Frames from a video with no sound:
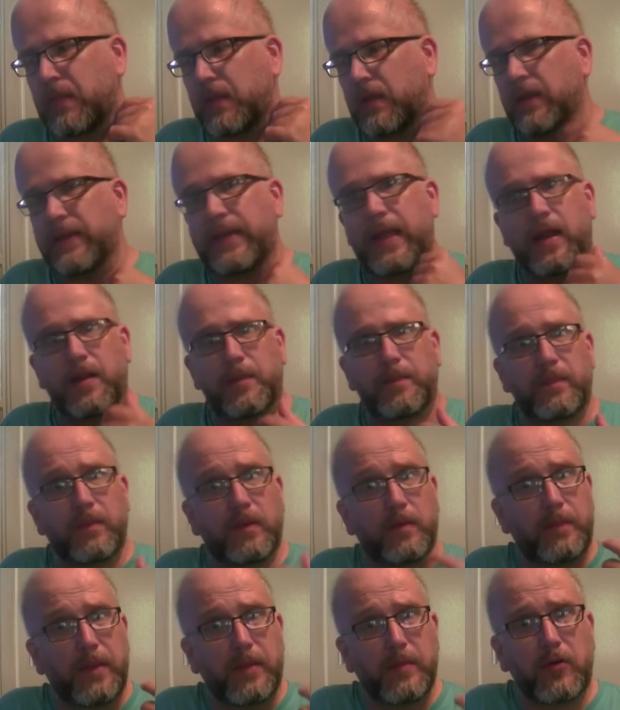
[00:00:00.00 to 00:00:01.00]
Again, a
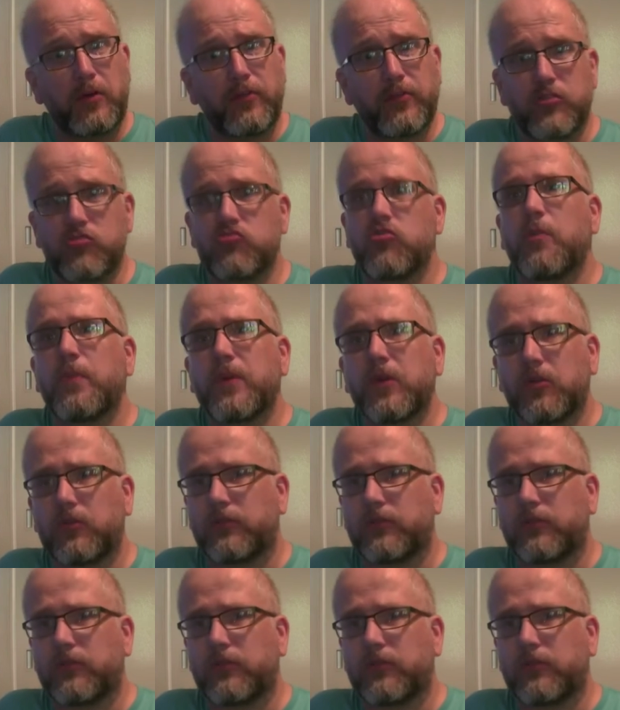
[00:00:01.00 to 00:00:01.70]
bit more of a tropical